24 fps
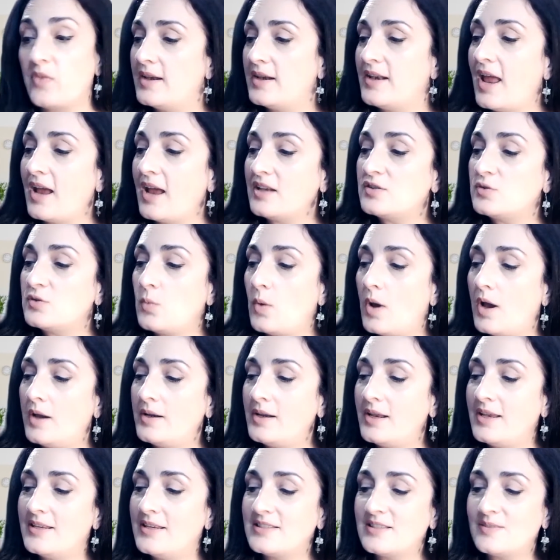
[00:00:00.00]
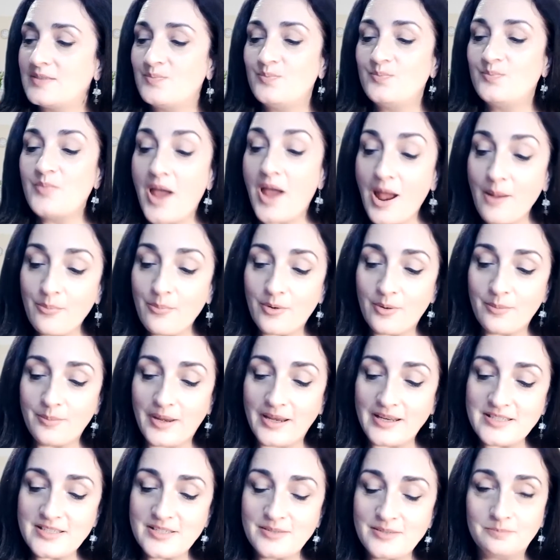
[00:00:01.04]
Next one is
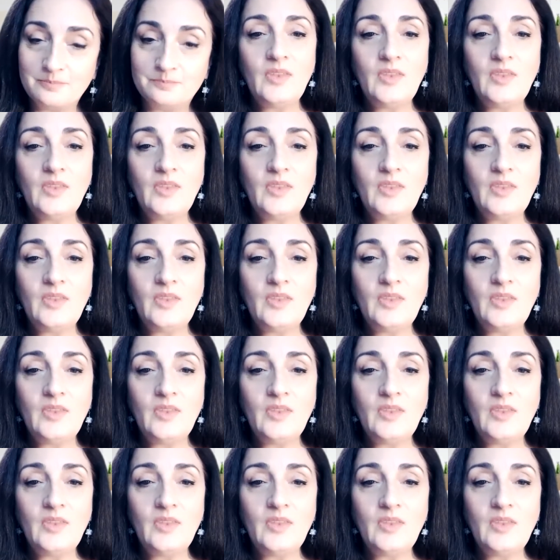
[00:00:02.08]
peppermint,